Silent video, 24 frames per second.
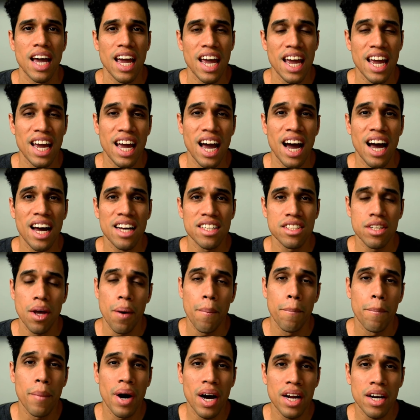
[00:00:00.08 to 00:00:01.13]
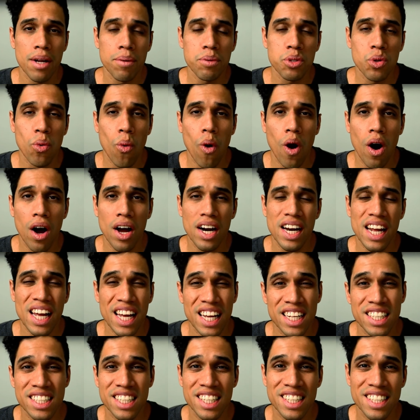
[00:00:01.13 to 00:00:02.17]
Hey guys, my name's Juan
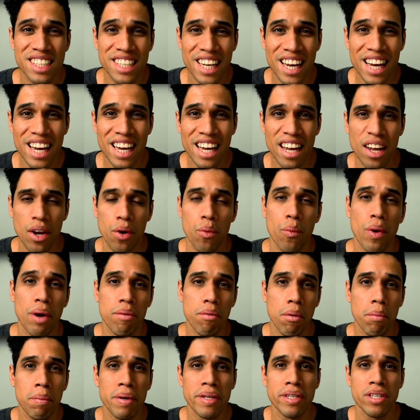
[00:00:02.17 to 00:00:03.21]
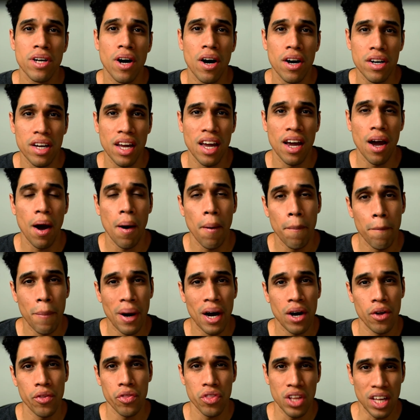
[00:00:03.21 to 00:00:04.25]
and today we will be talking
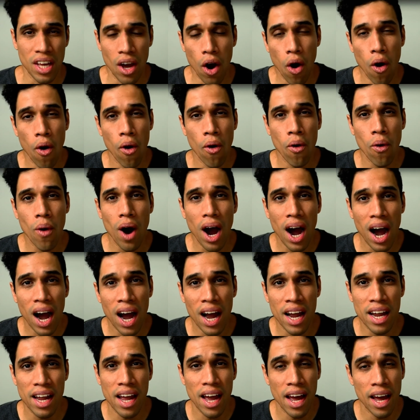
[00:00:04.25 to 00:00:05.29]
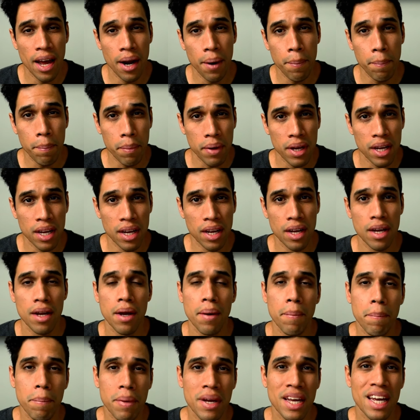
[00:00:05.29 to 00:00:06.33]
about the OINP
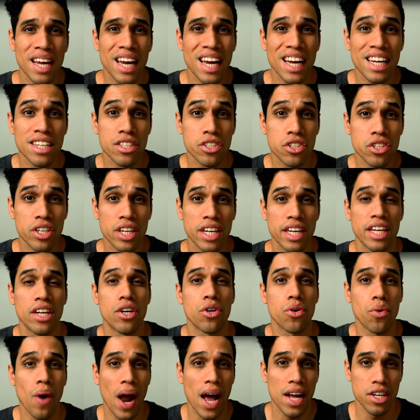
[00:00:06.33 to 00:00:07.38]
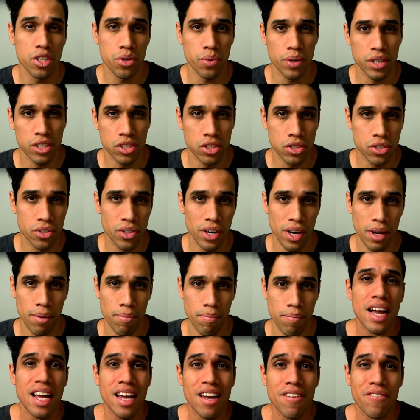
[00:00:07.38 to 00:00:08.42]
PhD Graduate stream.
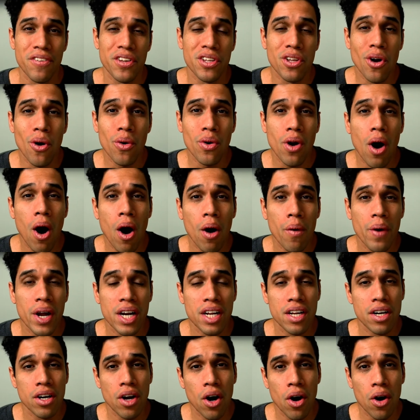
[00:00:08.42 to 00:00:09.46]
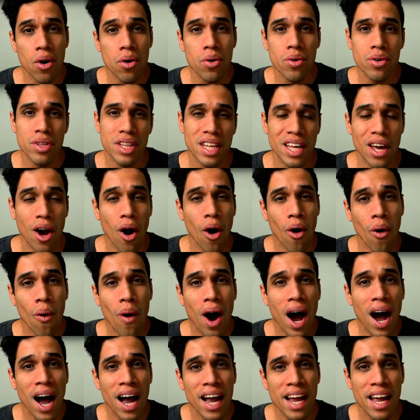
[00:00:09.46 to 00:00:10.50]
If you don't already know, the
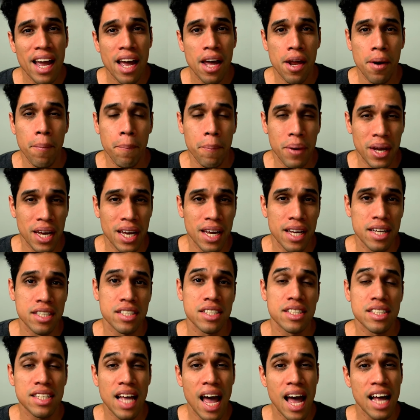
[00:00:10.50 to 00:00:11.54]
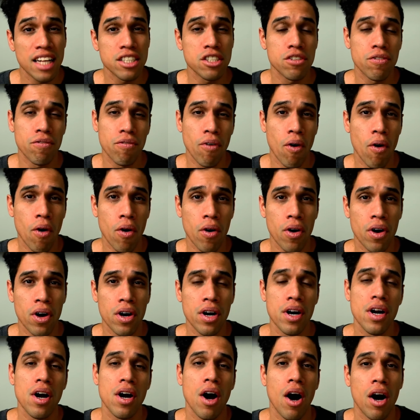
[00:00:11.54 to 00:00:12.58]
OINP stands
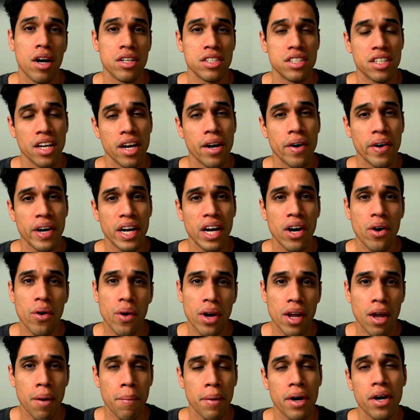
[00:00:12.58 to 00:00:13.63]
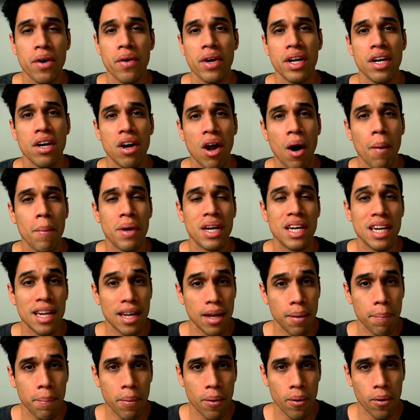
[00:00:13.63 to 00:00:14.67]
for Ontario Immigrant
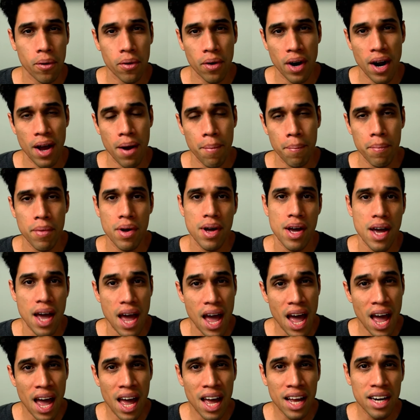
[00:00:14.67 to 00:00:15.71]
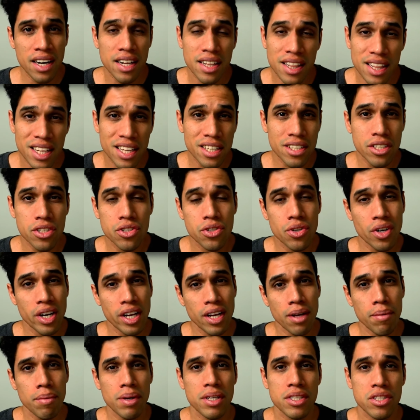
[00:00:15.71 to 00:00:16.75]
Nominee Program. And this
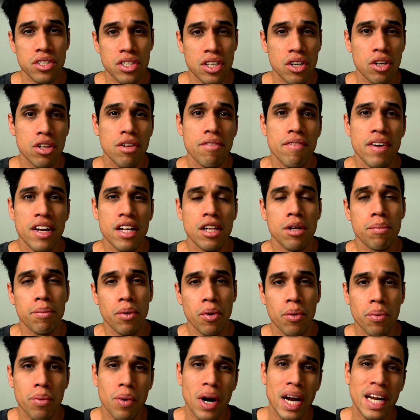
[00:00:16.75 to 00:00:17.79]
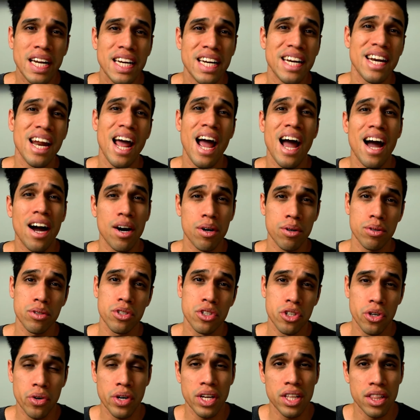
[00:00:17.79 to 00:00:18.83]
stream is still available right now
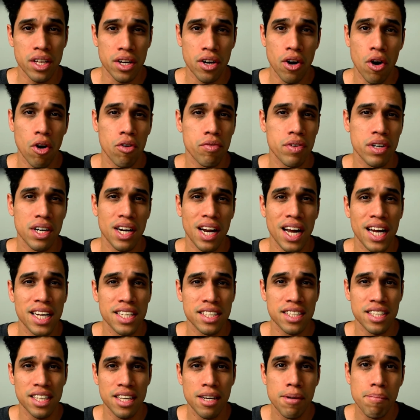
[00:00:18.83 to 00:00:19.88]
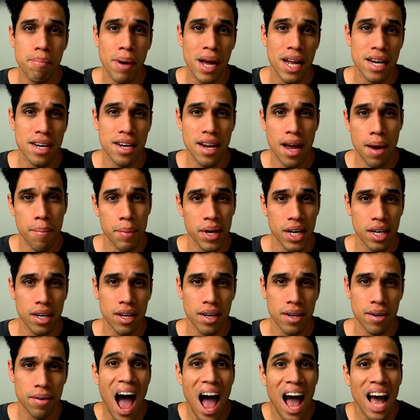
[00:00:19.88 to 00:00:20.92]
during the COVID-19 pandemic.
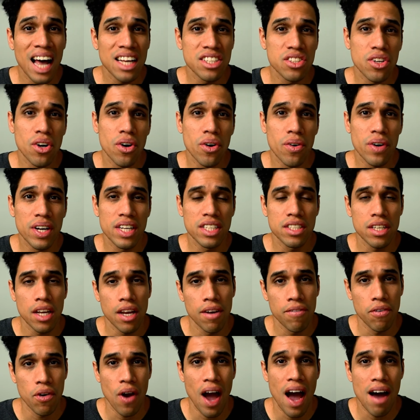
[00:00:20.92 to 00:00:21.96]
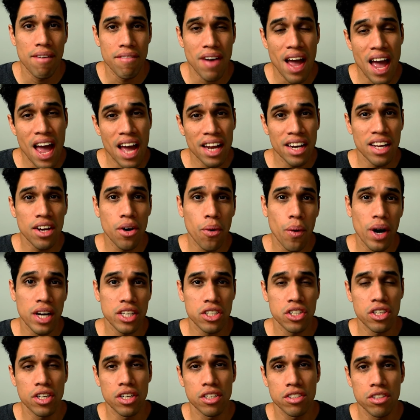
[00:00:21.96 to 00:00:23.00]
As always, if you have any
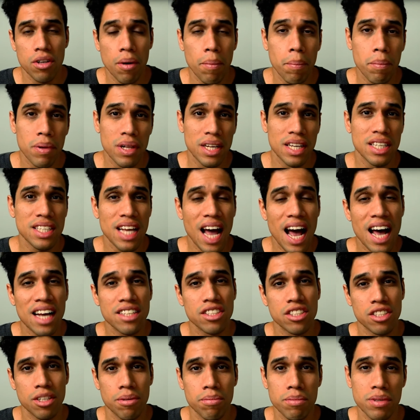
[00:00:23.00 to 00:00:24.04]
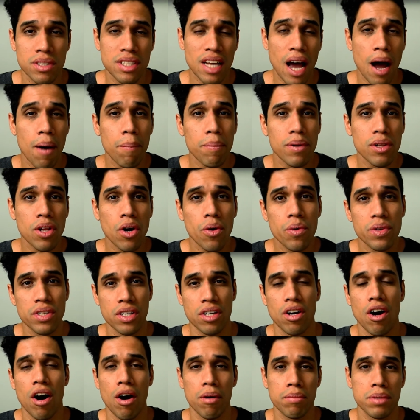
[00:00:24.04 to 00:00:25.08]
questions, please ask them down below in the
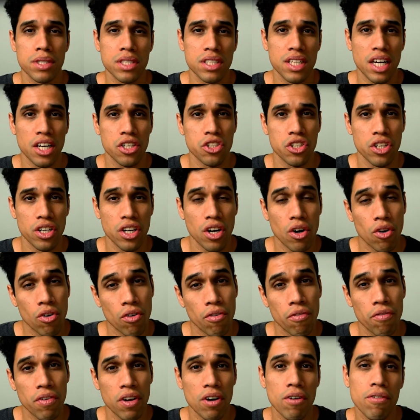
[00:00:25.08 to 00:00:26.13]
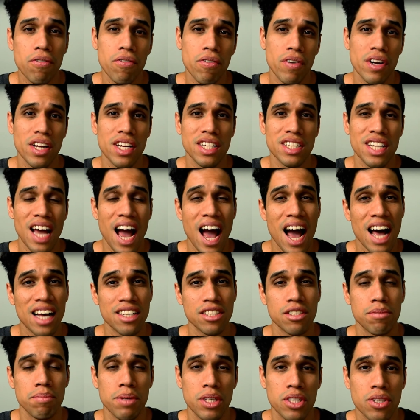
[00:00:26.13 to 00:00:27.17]
comment section or feel free to
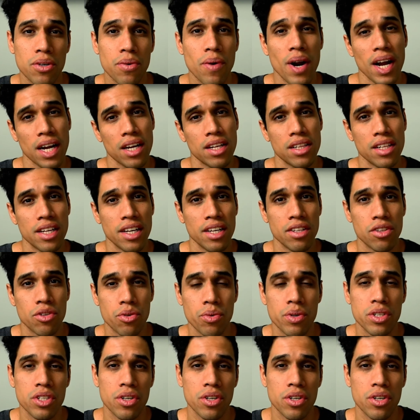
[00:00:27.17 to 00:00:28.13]
ask me directly through a